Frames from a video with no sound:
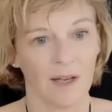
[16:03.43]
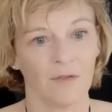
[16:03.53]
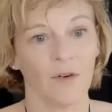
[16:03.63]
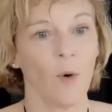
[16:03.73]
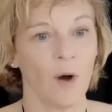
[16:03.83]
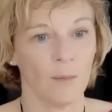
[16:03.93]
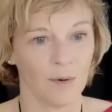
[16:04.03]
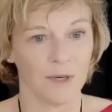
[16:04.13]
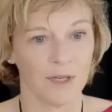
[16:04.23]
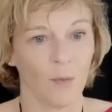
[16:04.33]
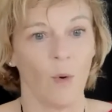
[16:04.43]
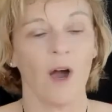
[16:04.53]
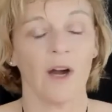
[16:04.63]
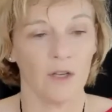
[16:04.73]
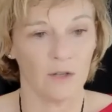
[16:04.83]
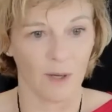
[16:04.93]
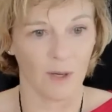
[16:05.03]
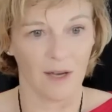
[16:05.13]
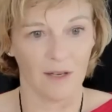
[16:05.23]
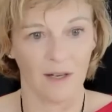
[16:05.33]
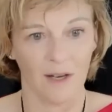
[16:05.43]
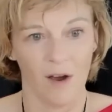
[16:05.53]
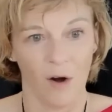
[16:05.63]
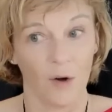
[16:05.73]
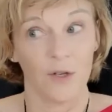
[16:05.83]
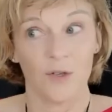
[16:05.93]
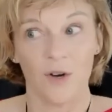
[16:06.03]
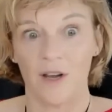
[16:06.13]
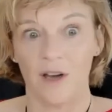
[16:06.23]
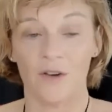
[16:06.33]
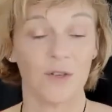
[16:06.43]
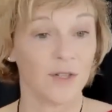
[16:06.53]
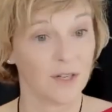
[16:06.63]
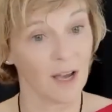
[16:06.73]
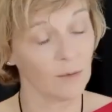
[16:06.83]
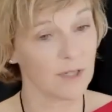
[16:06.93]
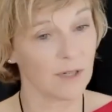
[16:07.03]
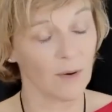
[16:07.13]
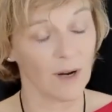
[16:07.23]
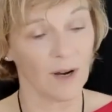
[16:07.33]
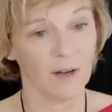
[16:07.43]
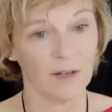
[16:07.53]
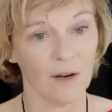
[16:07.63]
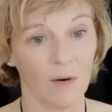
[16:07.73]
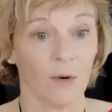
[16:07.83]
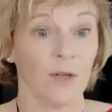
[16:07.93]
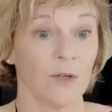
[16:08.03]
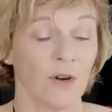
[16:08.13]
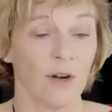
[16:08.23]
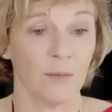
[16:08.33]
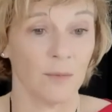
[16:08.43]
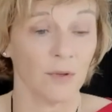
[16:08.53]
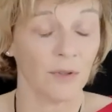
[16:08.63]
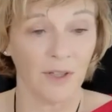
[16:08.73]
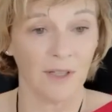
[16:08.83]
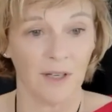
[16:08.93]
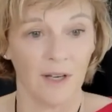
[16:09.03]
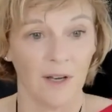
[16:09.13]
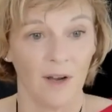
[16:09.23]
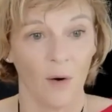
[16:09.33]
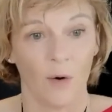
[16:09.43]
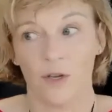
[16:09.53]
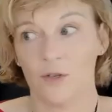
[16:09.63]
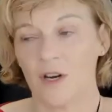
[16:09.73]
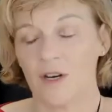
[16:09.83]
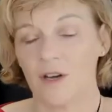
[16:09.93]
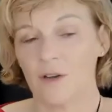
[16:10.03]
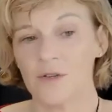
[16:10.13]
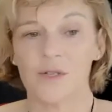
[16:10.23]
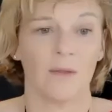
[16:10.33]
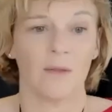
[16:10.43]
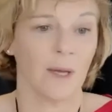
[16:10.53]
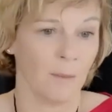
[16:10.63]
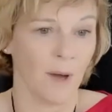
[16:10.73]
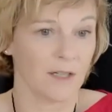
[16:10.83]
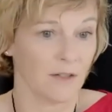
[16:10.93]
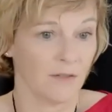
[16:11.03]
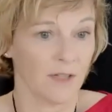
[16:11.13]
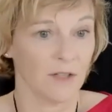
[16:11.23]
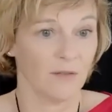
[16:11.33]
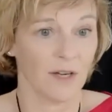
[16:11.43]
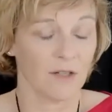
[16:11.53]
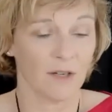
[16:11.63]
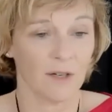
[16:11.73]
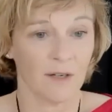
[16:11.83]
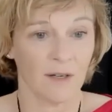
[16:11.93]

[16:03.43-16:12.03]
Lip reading: And for what purpose? Why are you doing that? Are you trying to understand what's going on? Or are you trying to improve it? Or are you trying to understand the impact of an intervention?